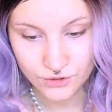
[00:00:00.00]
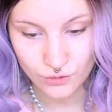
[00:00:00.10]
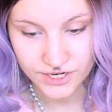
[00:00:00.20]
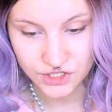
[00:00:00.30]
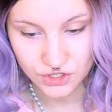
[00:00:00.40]

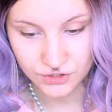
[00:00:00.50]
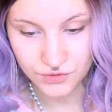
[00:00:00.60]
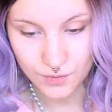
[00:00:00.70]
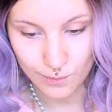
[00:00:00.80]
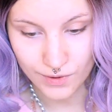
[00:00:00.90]
question
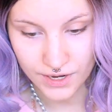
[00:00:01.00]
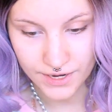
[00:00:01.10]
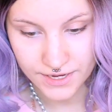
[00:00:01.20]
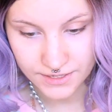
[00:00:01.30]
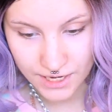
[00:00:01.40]

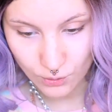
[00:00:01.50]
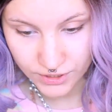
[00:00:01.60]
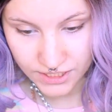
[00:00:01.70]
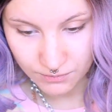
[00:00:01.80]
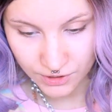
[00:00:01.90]
by
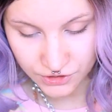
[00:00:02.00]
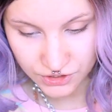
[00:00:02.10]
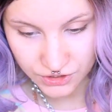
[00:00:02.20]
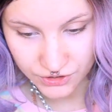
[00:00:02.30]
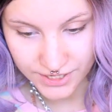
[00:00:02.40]
Kawaii
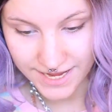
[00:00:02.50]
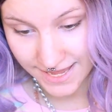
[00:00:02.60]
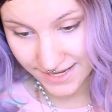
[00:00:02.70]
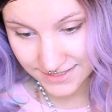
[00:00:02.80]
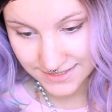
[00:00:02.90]
Monster
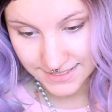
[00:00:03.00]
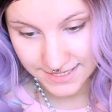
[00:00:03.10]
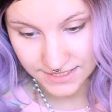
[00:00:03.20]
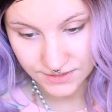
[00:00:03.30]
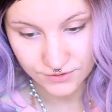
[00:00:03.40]
X
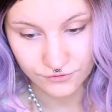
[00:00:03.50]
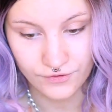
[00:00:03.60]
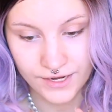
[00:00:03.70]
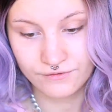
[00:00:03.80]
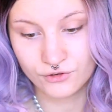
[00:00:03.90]
is
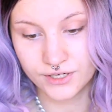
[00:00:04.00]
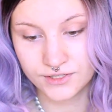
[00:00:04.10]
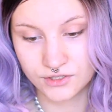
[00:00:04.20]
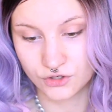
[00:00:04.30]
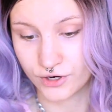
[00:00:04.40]

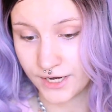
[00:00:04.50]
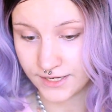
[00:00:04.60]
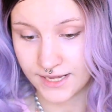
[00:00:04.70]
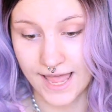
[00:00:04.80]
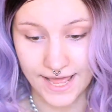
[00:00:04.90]
favorite
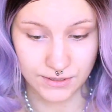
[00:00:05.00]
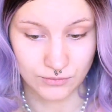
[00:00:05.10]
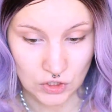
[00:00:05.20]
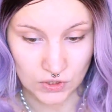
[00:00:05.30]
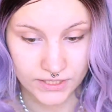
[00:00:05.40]
drink,
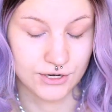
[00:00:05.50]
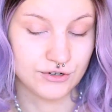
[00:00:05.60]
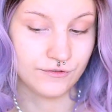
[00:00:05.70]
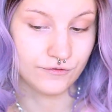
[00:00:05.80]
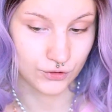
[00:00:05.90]
animal and
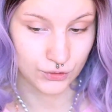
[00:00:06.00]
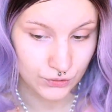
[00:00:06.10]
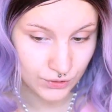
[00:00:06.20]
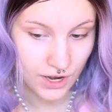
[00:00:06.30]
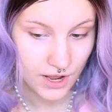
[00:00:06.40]

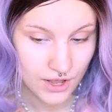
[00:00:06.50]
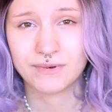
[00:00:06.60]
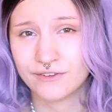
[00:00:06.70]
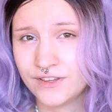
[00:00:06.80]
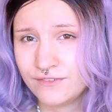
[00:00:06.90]
food.
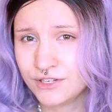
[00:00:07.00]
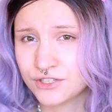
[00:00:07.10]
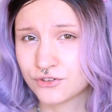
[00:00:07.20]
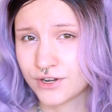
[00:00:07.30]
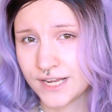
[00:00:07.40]
My favorite
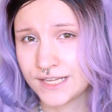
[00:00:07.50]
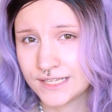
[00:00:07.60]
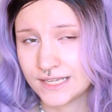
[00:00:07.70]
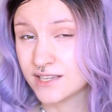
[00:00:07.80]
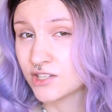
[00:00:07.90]

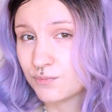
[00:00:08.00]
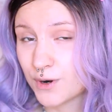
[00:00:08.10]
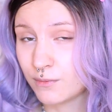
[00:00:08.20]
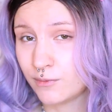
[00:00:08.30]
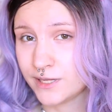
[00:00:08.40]
drink is
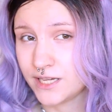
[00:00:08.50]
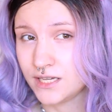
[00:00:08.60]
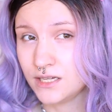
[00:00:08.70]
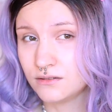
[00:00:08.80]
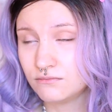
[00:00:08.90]

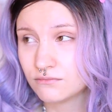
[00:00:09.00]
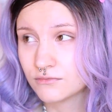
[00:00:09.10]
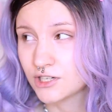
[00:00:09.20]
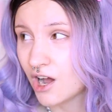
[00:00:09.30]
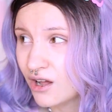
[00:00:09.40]
probably
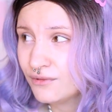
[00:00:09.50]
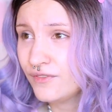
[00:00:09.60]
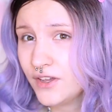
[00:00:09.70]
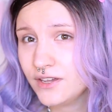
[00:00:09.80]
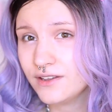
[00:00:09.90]

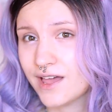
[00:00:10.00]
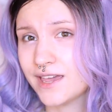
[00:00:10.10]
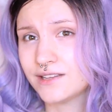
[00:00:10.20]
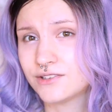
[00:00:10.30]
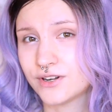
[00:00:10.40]
coffee.
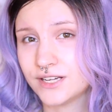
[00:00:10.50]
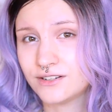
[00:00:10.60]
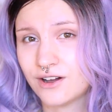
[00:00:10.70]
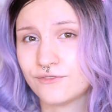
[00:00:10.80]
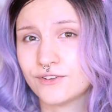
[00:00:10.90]
I drink
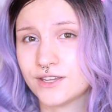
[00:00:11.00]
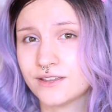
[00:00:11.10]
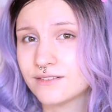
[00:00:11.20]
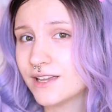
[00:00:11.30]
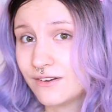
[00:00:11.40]
coffee
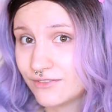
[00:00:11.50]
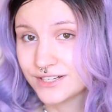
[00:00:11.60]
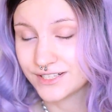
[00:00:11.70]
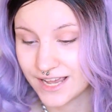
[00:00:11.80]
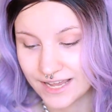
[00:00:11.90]
every
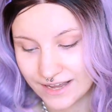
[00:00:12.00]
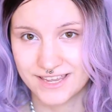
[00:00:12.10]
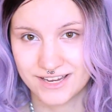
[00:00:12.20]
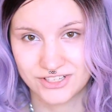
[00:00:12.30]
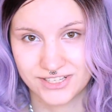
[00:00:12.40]
day. I
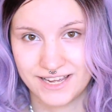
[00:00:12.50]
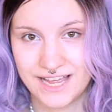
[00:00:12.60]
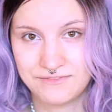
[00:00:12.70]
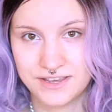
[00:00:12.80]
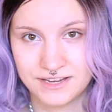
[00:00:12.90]
actually
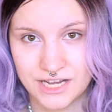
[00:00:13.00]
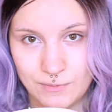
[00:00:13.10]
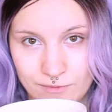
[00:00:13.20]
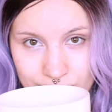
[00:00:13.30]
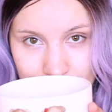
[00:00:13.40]
have a cup
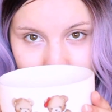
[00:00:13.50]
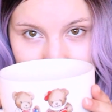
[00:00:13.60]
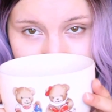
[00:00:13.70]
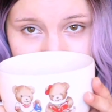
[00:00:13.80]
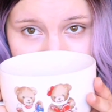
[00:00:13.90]
of
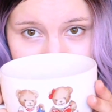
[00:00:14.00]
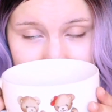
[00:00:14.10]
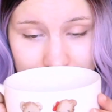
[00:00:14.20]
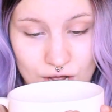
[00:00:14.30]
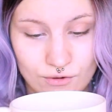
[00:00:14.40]
coffee right
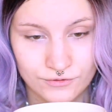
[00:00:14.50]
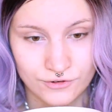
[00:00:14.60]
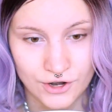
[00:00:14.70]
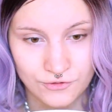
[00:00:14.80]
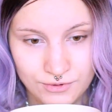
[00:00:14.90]
now in
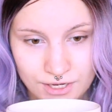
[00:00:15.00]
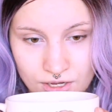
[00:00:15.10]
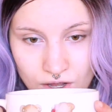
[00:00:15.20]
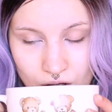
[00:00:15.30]
front of me.